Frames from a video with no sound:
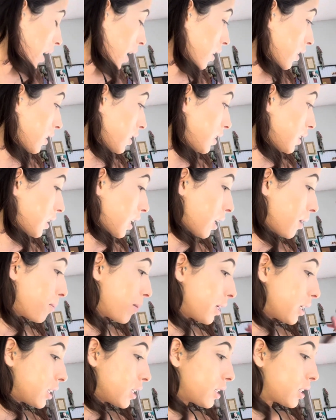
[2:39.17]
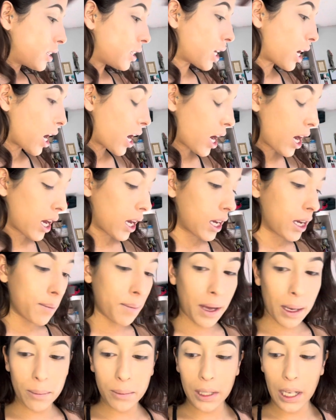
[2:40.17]
At the same time,
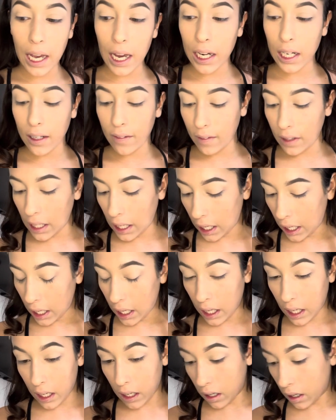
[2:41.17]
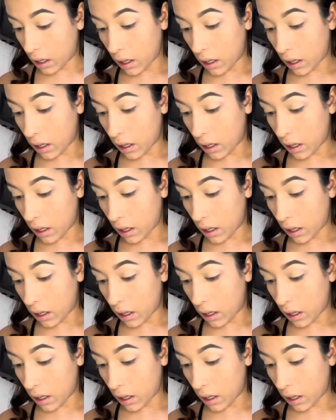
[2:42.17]
I'm kind of like,